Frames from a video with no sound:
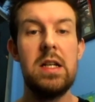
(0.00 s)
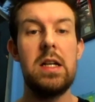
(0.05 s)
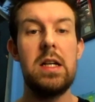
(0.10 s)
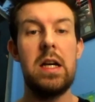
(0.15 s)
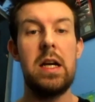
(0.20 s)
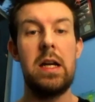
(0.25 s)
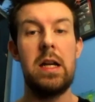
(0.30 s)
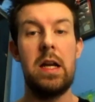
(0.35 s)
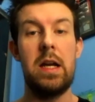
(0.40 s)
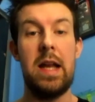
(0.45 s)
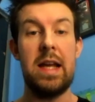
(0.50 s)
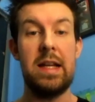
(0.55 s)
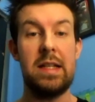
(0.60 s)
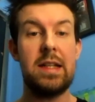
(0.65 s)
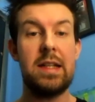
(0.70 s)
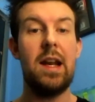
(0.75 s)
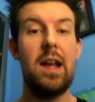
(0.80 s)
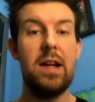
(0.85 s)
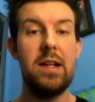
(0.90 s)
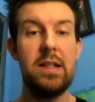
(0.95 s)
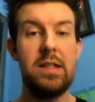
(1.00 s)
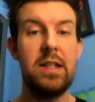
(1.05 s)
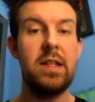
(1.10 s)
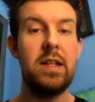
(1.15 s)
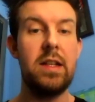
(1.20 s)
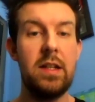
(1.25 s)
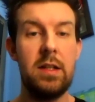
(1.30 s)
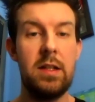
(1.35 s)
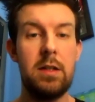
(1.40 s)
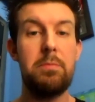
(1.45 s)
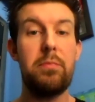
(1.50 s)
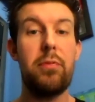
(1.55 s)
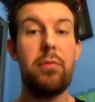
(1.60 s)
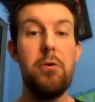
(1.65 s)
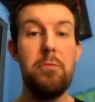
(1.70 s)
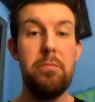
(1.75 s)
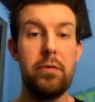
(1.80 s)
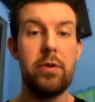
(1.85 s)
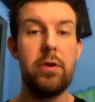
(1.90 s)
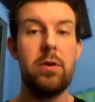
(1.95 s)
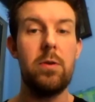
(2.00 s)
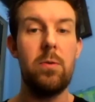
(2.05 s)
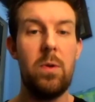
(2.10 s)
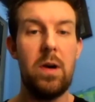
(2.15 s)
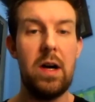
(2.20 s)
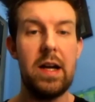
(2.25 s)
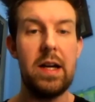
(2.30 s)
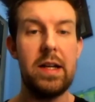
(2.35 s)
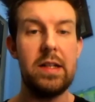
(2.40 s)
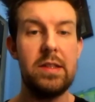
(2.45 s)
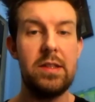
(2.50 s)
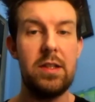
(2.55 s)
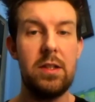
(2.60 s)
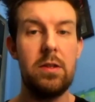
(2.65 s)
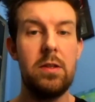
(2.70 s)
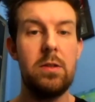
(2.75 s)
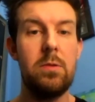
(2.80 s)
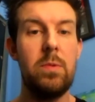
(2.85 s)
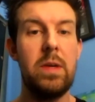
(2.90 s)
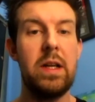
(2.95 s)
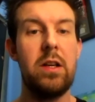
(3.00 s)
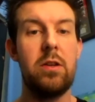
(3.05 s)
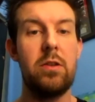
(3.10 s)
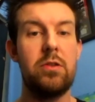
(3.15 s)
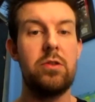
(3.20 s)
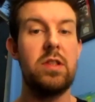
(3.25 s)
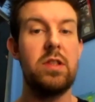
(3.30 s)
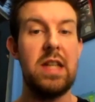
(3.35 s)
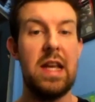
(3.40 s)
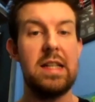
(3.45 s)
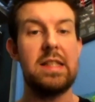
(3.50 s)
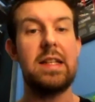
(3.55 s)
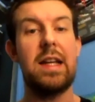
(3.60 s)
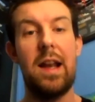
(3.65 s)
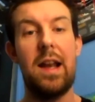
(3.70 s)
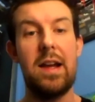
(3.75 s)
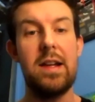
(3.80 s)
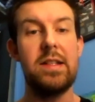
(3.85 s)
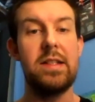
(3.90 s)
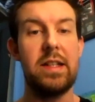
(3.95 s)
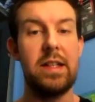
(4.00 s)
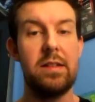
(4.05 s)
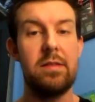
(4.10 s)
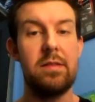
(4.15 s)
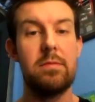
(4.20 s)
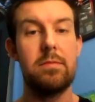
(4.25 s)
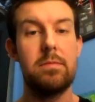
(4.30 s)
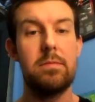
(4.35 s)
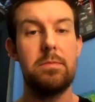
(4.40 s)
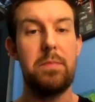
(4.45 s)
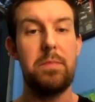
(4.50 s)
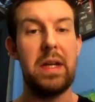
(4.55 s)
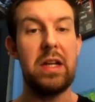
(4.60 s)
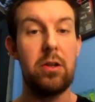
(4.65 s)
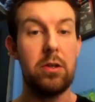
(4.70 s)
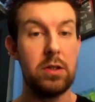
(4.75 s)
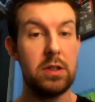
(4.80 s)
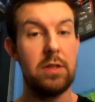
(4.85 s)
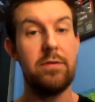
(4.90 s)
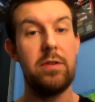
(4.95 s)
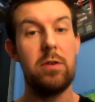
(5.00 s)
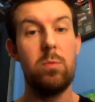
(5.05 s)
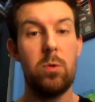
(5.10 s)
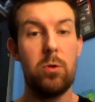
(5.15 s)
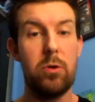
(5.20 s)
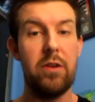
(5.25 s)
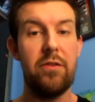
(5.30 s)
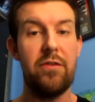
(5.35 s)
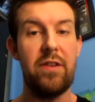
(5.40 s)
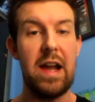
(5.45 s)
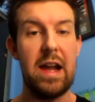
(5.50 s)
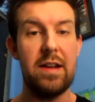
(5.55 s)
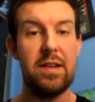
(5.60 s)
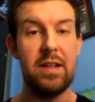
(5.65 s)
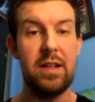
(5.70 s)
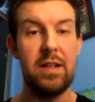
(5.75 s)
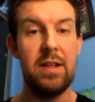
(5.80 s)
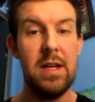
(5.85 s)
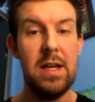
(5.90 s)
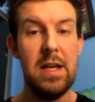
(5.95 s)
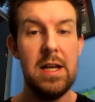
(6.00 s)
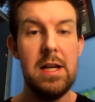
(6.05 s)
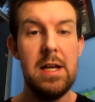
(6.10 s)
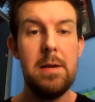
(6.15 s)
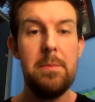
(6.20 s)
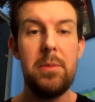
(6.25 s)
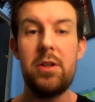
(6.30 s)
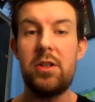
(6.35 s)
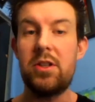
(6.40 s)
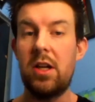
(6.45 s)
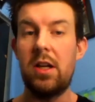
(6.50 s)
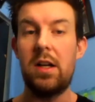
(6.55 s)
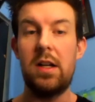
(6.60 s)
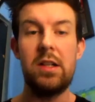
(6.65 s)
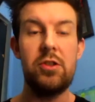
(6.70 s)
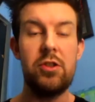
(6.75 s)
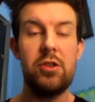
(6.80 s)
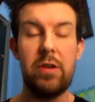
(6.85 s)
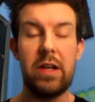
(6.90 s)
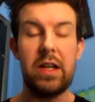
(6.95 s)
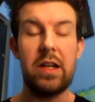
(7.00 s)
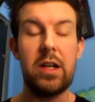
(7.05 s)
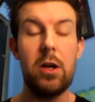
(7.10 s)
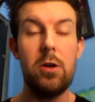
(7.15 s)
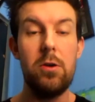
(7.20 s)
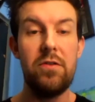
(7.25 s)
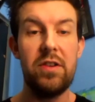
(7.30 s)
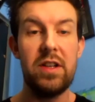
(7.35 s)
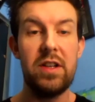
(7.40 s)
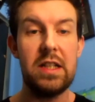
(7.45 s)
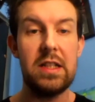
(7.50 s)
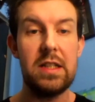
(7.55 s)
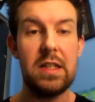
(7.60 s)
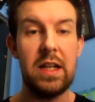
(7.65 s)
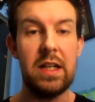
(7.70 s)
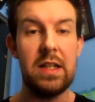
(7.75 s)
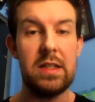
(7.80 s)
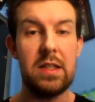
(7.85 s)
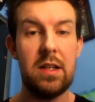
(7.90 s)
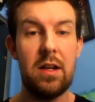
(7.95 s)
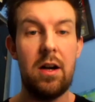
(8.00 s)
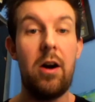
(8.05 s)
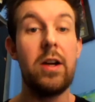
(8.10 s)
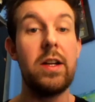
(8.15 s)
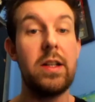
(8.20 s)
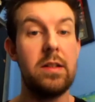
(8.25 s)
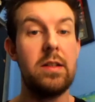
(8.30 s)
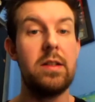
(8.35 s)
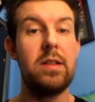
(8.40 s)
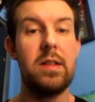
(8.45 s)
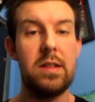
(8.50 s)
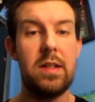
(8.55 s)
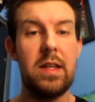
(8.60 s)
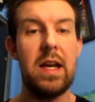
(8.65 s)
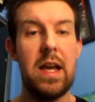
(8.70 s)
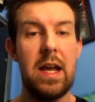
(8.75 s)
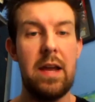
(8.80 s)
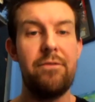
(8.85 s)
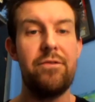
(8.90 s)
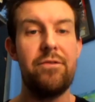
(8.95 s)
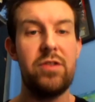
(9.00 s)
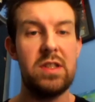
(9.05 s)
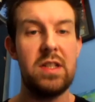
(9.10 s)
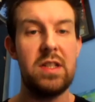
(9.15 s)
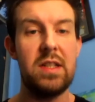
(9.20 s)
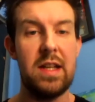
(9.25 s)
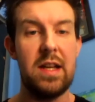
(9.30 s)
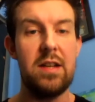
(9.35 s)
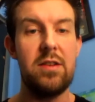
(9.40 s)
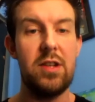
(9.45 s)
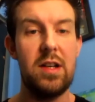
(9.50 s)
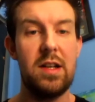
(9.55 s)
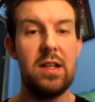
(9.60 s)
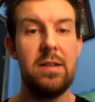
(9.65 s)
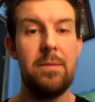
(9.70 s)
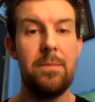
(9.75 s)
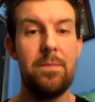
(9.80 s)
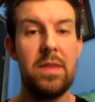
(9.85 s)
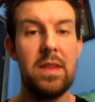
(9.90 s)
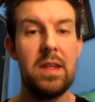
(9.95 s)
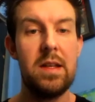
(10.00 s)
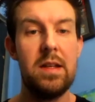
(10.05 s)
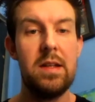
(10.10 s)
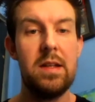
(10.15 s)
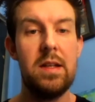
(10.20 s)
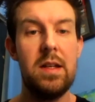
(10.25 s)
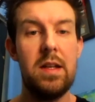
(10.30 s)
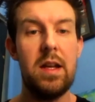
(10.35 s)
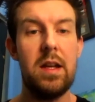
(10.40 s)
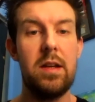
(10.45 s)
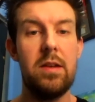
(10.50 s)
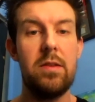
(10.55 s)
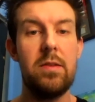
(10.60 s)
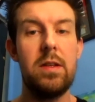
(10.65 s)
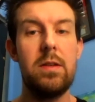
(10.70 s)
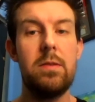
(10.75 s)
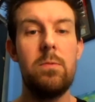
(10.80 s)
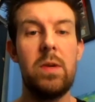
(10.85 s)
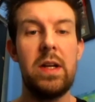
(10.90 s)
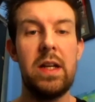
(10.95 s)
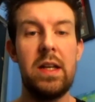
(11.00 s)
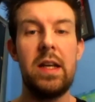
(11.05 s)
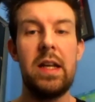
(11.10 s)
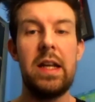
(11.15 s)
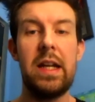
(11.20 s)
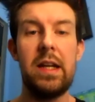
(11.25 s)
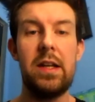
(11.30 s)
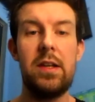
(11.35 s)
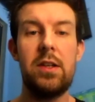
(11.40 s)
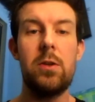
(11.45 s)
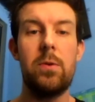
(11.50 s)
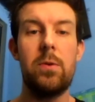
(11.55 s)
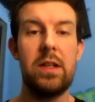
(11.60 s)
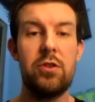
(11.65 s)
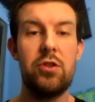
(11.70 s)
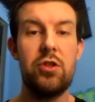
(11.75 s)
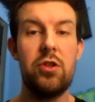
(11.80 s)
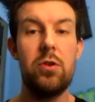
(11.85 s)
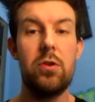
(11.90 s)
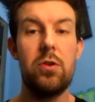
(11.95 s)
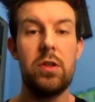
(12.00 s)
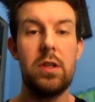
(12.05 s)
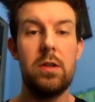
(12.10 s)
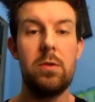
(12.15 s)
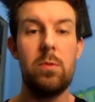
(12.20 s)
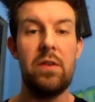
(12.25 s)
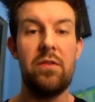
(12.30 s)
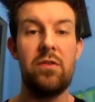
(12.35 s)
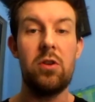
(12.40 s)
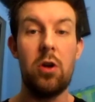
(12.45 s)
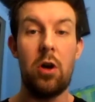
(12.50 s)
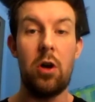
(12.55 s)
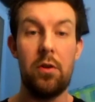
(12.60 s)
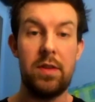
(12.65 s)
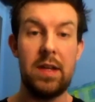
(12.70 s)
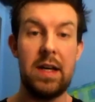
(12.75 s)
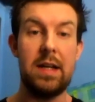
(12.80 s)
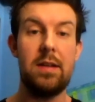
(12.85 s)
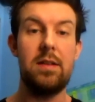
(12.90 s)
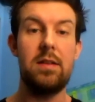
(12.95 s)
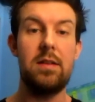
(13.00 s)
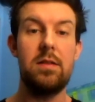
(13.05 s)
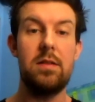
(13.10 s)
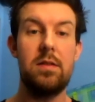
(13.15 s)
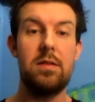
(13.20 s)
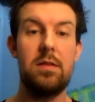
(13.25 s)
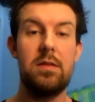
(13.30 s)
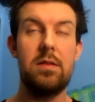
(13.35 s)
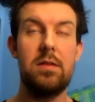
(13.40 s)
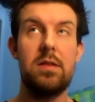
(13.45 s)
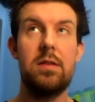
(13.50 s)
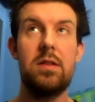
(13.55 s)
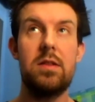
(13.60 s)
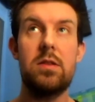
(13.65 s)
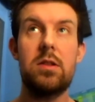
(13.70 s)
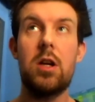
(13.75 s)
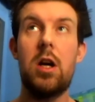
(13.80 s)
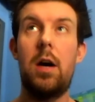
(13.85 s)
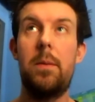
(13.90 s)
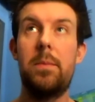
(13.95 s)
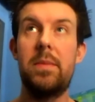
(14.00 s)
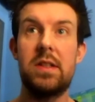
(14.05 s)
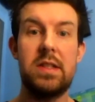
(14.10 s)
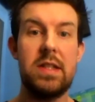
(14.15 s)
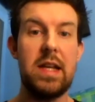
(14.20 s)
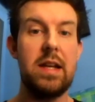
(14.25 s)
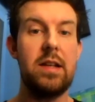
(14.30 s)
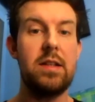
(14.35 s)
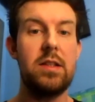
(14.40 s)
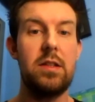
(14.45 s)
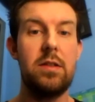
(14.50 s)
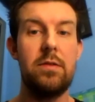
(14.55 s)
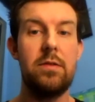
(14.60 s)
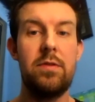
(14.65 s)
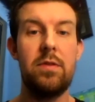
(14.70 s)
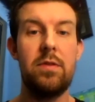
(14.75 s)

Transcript: and escalated in an appropriate way, so that we're not just escalating because of a worry factor. But certainly during COVID, it's heightened that emphasis, actually, you know, that we need to ensure that we've got that common sense of